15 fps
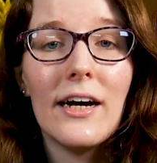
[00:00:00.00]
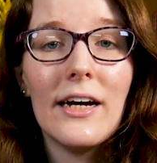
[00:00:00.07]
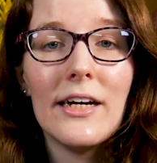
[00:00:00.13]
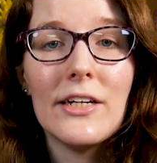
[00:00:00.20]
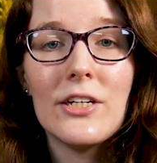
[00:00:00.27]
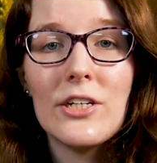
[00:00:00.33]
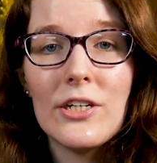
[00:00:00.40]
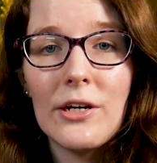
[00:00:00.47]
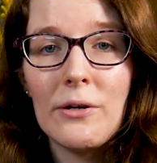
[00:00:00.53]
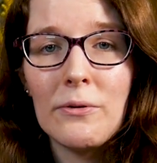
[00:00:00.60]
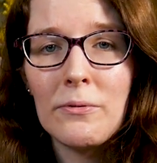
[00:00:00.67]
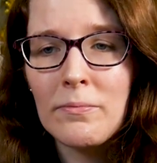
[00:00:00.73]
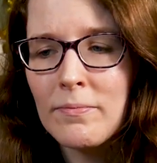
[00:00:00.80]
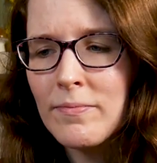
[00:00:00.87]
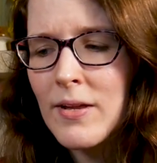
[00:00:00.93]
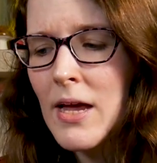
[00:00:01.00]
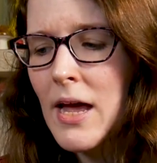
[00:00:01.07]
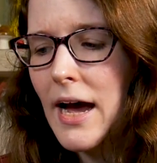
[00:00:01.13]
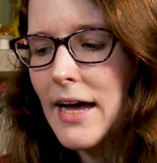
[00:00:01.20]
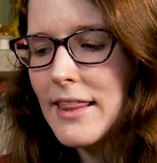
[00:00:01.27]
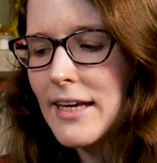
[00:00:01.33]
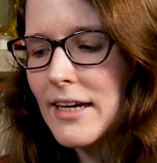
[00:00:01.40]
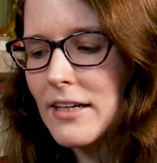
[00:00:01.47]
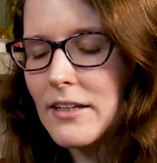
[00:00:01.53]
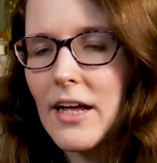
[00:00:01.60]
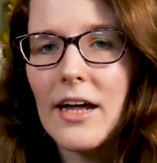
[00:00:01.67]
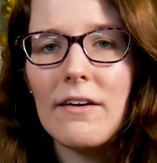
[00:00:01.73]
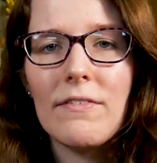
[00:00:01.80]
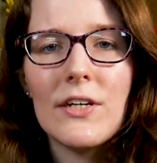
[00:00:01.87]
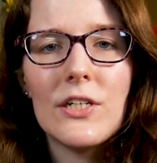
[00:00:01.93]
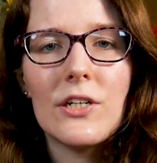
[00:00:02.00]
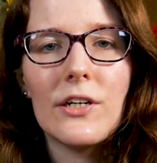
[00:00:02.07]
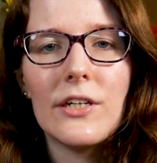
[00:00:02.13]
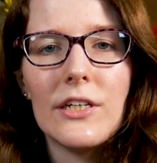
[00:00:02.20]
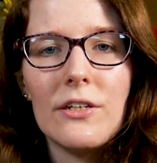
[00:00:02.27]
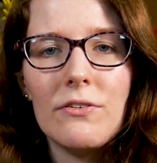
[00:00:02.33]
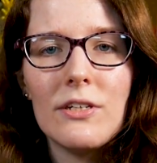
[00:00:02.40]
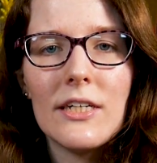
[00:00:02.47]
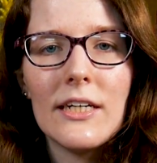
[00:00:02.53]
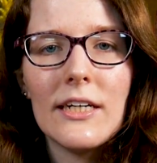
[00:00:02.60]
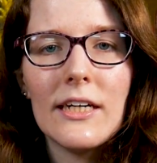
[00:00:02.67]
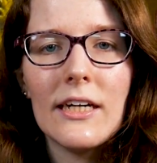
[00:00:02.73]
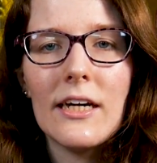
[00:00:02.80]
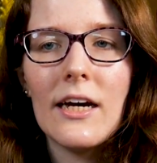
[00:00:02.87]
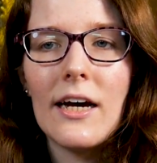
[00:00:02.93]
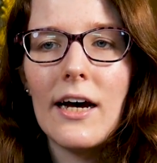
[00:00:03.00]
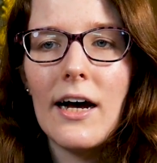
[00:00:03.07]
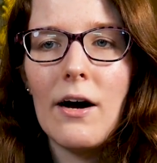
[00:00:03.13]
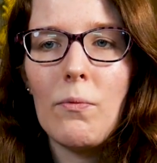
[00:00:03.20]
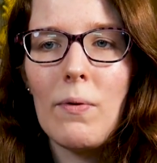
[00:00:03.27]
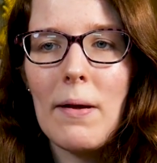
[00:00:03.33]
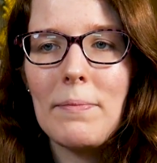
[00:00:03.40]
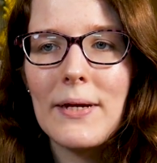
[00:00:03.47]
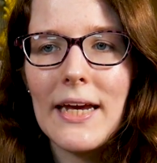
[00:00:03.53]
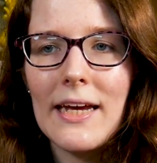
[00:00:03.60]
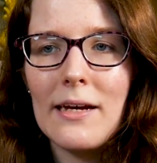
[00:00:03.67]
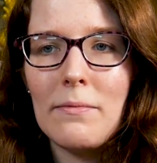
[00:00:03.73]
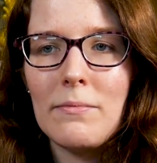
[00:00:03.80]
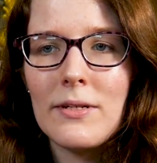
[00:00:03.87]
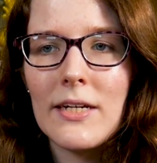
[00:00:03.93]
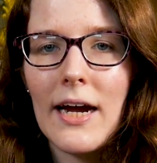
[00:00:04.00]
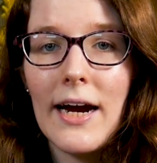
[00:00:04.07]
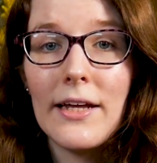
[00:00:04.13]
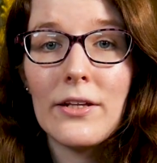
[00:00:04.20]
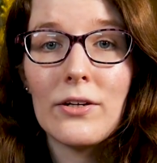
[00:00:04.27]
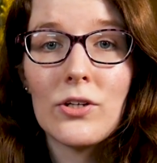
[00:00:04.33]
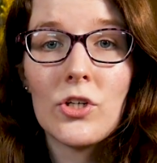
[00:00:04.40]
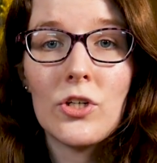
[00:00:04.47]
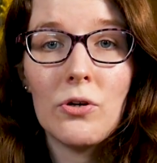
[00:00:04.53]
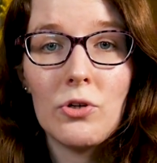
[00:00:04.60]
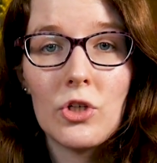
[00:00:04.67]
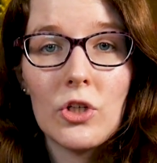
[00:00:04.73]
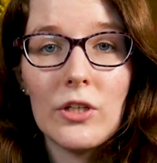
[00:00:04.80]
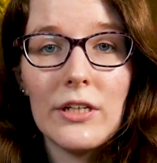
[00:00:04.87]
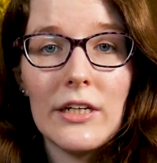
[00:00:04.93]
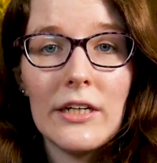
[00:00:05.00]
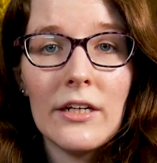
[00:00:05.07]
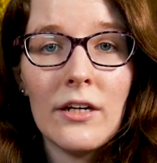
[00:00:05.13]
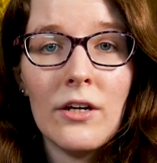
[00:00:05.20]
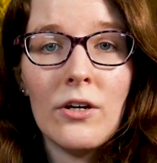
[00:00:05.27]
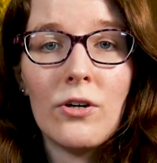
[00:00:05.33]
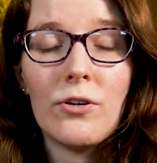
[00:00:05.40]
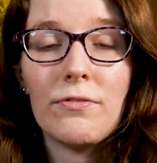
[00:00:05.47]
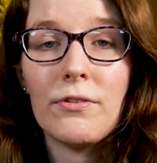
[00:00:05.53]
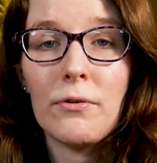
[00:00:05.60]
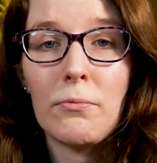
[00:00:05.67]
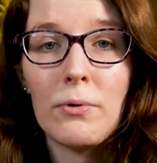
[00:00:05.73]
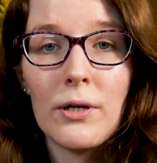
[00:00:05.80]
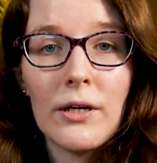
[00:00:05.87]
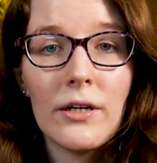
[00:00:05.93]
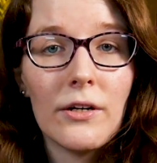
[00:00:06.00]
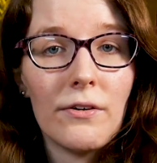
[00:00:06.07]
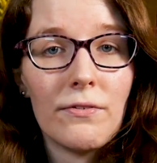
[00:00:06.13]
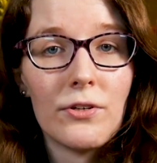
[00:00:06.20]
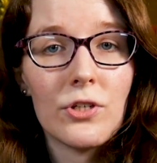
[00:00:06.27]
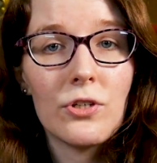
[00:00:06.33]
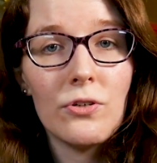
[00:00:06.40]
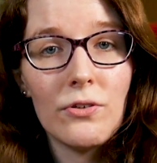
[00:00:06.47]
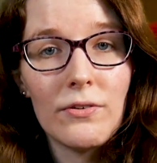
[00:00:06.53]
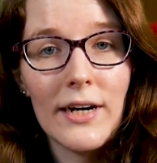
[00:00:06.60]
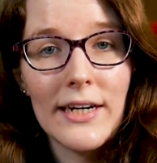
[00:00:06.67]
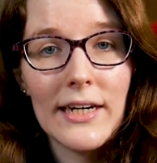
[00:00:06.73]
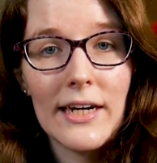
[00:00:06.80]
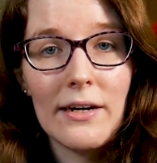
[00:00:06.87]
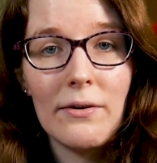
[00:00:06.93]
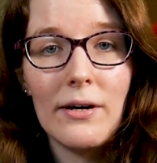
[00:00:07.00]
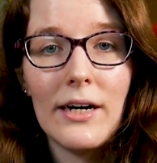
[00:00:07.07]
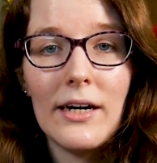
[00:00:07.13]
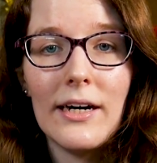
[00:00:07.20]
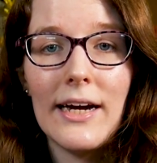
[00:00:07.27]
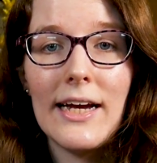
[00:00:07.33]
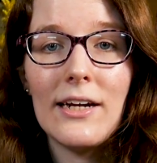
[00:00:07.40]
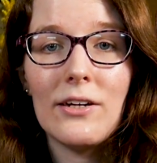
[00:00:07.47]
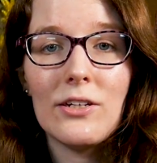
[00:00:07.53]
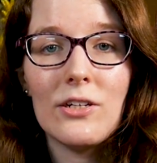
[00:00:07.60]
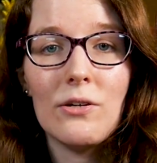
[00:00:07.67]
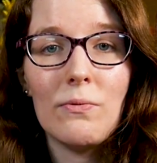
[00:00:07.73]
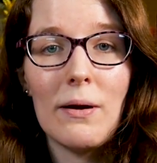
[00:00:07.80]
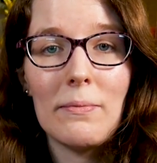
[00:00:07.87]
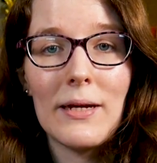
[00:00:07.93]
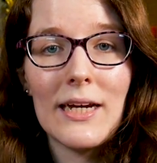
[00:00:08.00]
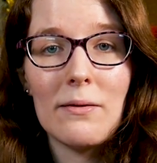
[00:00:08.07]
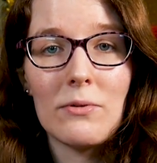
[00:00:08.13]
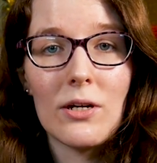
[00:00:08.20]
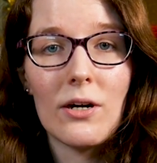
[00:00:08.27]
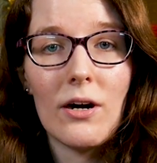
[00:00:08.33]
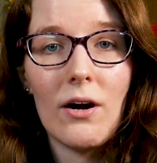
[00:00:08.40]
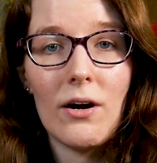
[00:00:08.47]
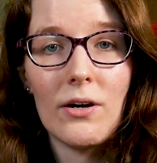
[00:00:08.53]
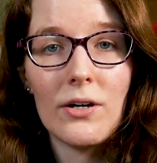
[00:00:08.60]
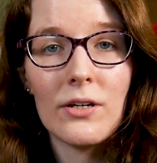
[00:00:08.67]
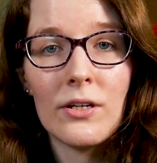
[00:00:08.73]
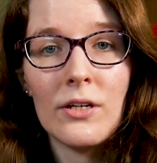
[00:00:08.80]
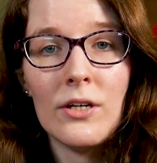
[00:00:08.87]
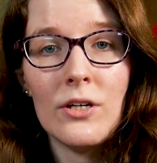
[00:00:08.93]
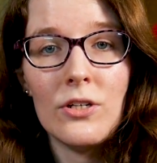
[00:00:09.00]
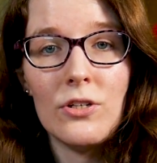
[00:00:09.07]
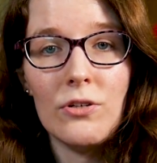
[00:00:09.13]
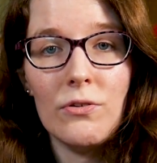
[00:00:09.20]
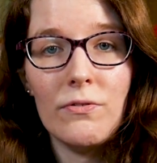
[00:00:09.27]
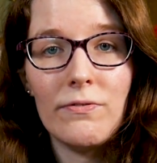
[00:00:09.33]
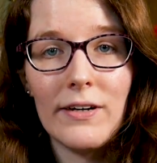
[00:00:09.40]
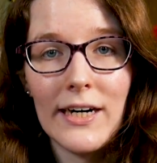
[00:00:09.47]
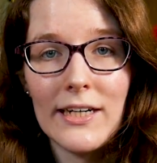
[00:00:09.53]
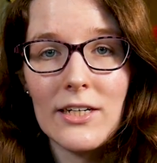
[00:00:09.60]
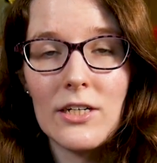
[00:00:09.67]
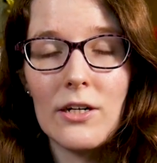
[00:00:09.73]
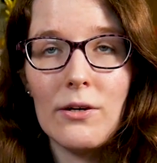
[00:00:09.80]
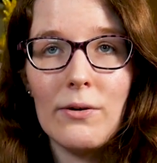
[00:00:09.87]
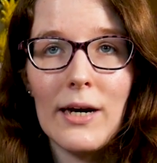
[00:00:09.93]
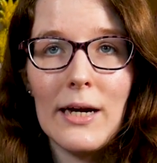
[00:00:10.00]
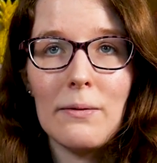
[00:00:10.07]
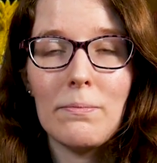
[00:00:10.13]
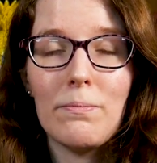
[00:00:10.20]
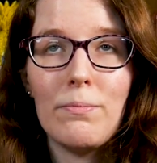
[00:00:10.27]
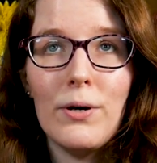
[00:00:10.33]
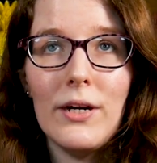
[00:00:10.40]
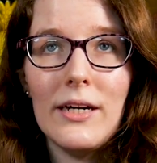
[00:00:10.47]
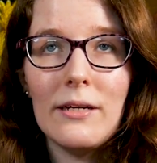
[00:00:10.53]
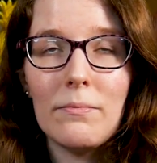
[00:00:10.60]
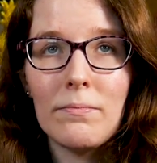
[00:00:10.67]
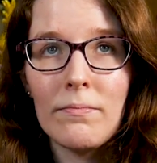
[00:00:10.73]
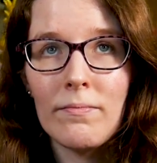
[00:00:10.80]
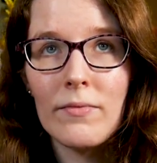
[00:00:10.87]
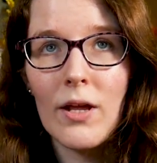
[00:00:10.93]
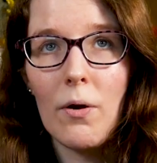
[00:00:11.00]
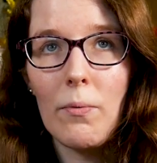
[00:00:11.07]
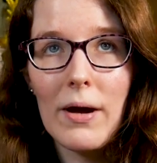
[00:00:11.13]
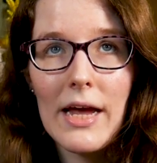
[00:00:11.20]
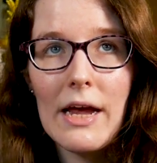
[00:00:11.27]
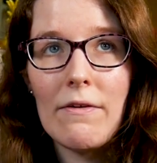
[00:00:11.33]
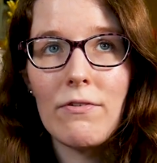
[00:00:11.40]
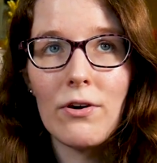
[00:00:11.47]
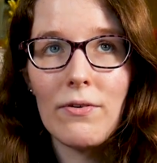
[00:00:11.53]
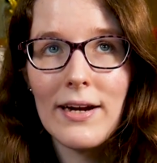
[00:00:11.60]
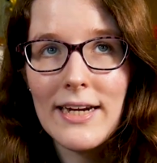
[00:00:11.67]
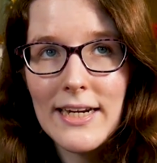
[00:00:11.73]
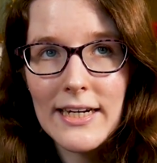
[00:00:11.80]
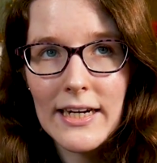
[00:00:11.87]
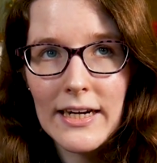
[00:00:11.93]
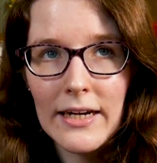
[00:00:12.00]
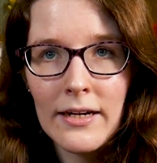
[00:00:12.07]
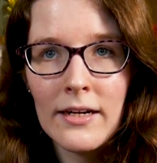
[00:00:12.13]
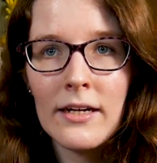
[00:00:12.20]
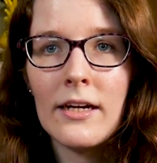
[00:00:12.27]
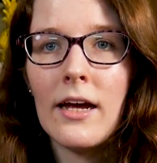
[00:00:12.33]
Uh, so I think a lot of us are using uh, webcams either socially or for work or for school right now, uh, and also webcams are hard to find. So I put it away for a rainy day.